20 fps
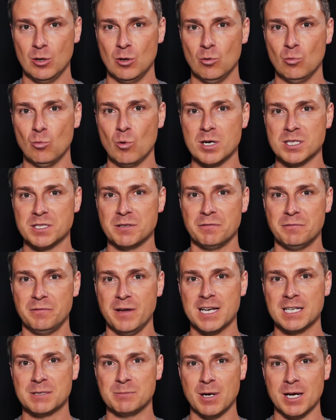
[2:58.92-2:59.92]
Whereas a
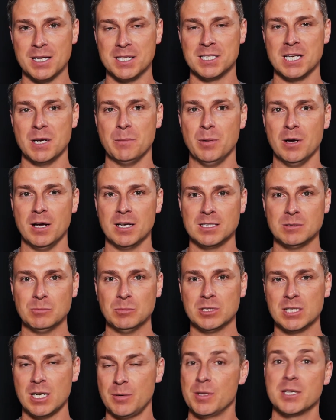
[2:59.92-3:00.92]
fixed mindset person will
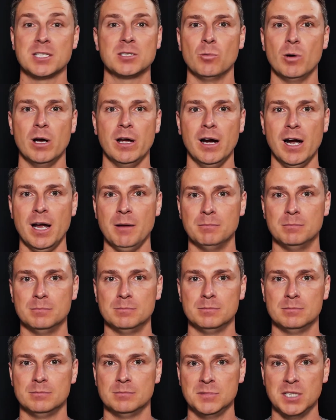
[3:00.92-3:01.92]
say, well, that's the way I am.
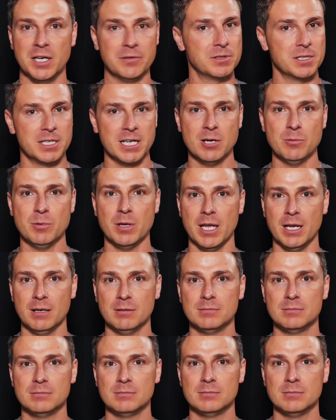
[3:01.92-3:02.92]
You have to deal with it.
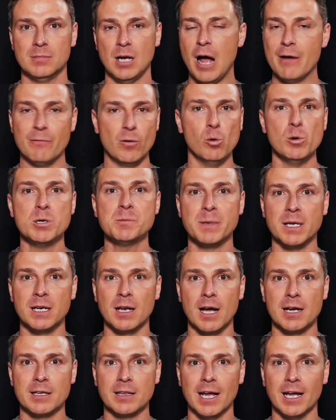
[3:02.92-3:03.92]
I've always been
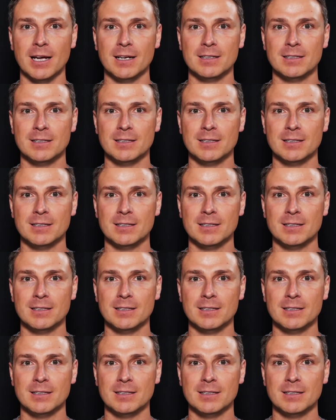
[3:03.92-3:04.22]
like that.